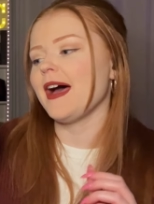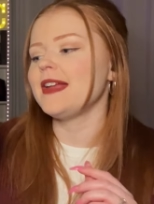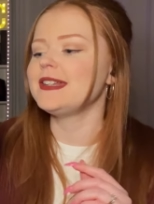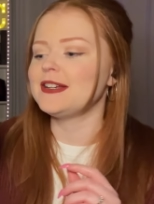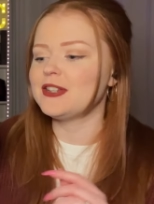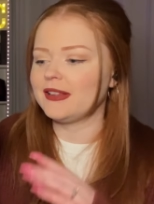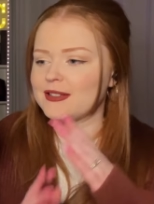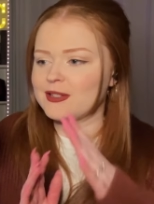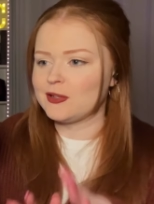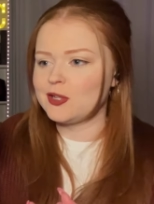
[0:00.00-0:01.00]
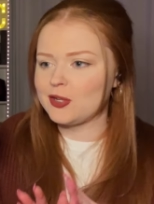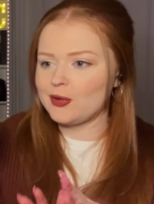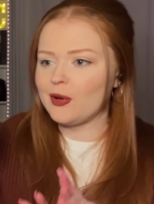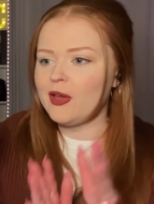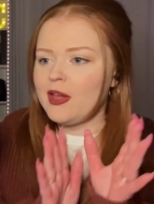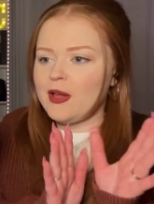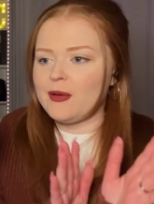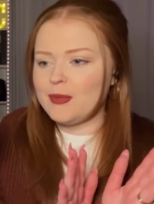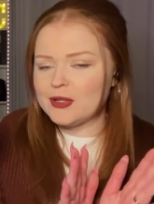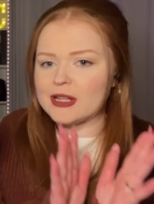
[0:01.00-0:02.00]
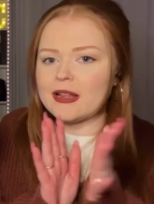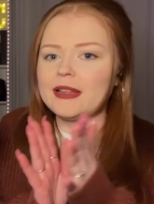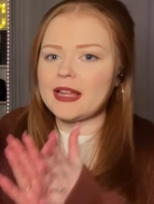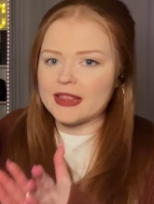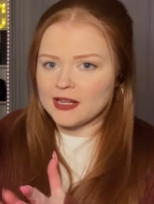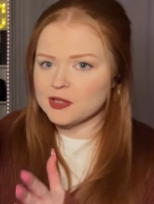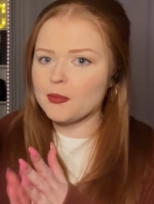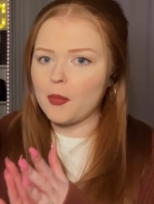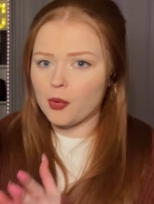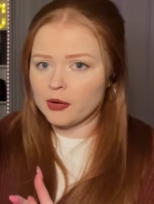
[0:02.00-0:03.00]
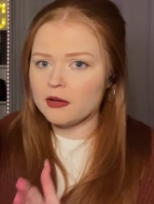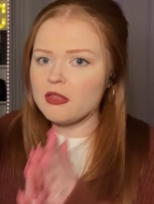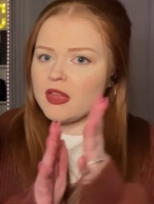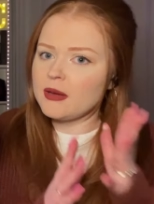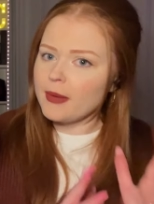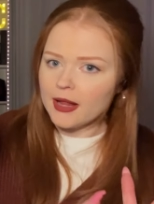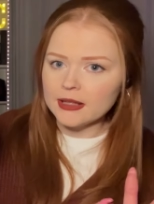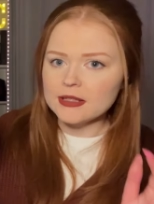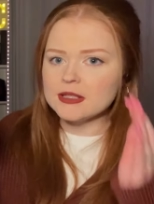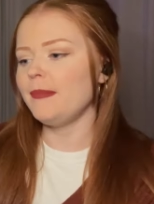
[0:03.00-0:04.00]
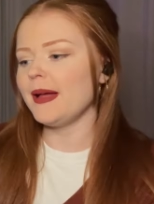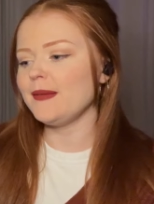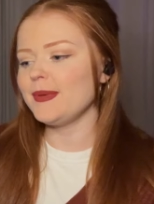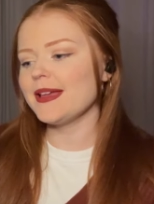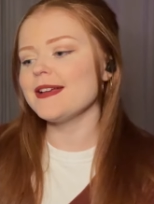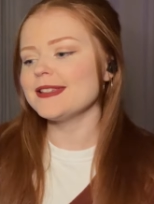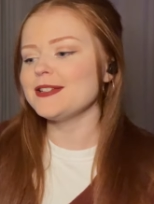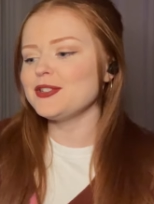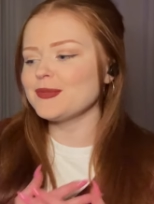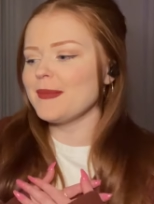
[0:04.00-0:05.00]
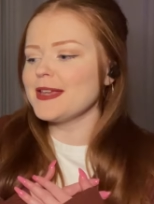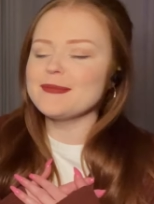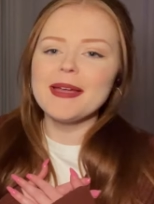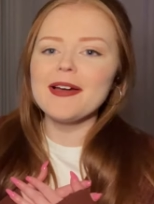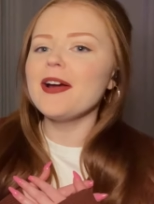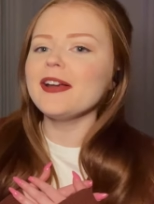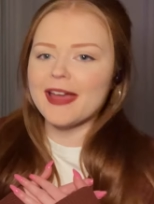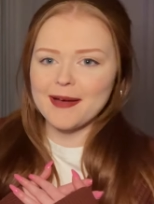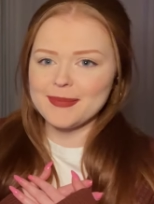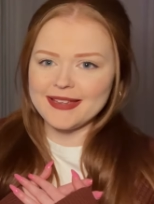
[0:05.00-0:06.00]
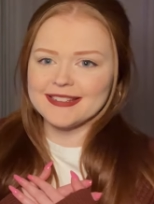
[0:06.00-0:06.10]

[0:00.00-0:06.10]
I tend to listen to music like this more than ballads, but because it just makes my heart happy